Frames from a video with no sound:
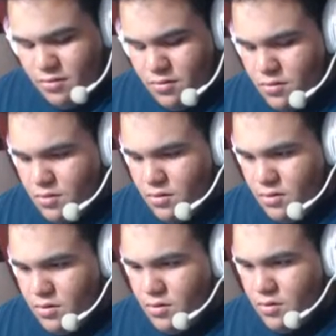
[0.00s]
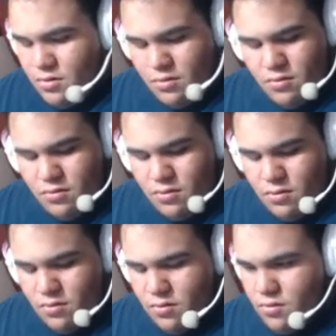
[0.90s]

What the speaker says: Nobody speaks.